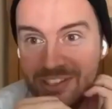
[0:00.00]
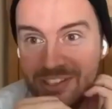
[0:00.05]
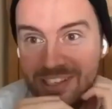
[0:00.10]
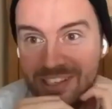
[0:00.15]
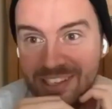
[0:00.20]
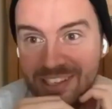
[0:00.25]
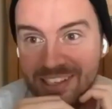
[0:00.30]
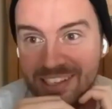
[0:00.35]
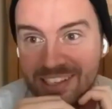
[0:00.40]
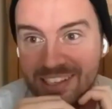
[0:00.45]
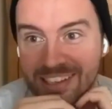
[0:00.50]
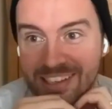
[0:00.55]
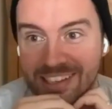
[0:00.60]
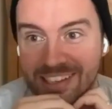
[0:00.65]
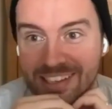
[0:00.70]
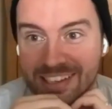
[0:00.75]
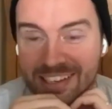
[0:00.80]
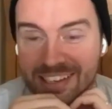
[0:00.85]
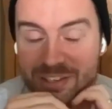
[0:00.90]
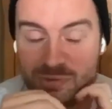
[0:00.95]
course yeah. not
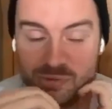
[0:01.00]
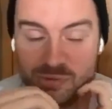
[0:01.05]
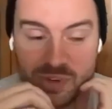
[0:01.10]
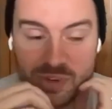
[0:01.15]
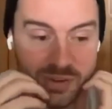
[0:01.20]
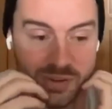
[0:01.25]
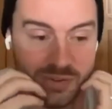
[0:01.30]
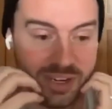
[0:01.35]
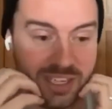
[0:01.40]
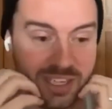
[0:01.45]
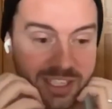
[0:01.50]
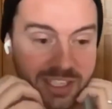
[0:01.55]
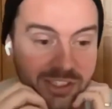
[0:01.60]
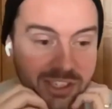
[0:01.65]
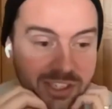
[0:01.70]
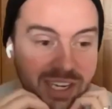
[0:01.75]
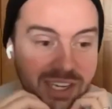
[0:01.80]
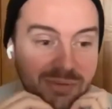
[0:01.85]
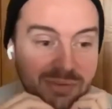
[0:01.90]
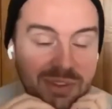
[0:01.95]
it's really
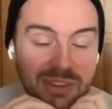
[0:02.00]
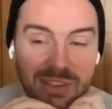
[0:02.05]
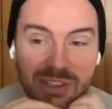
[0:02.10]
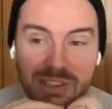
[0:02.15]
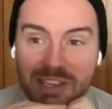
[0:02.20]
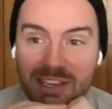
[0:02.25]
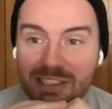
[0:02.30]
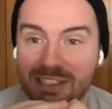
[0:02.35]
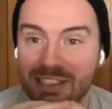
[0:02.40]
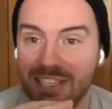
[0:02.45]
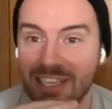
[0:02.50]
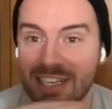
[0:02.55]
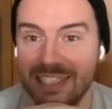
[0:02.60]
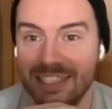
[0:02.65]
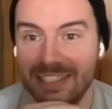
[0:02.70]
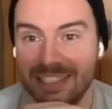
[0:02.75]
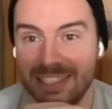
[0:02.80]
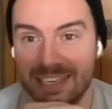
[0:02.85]
really good chatting with you though